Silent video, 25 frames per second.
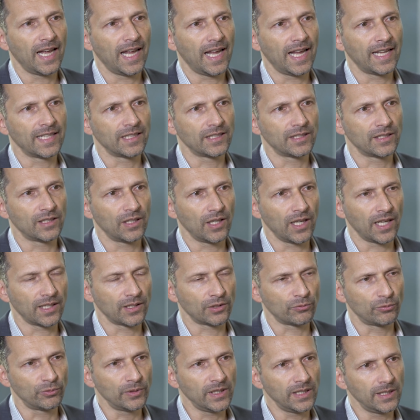and,
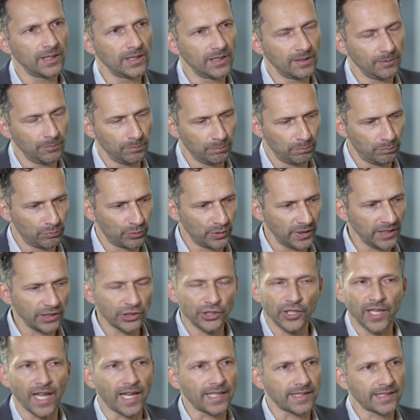and really
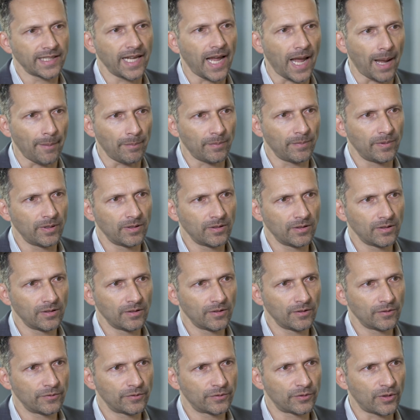bridge that gap
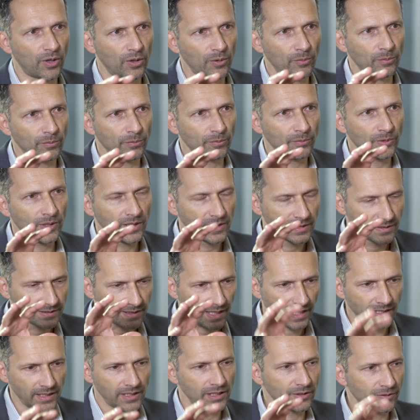from
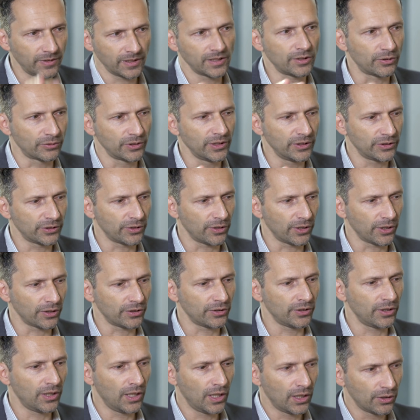scientific
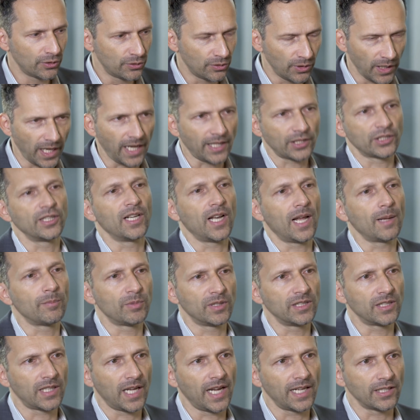research to actual
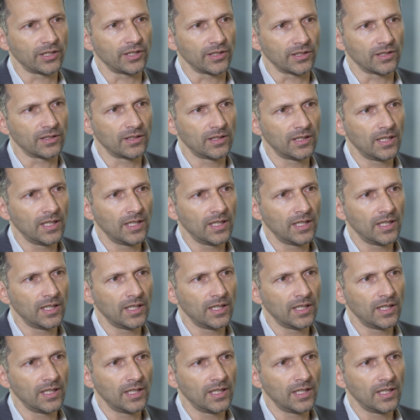application.